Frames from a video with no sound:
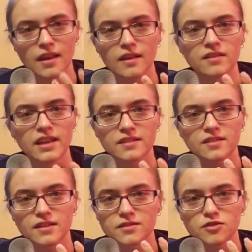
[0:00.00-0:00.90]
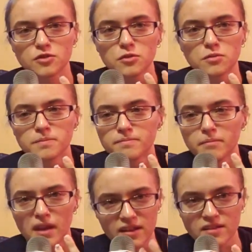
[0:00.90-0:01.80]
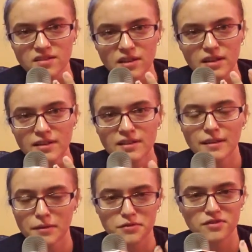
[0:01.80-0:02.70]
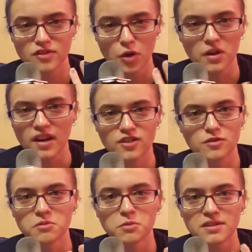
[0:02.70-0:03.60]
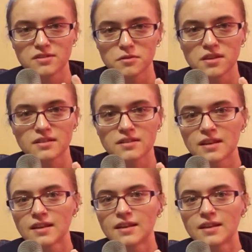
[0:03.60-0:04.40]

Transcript: he links this to meaninglessly. There's no connection between these 2 things.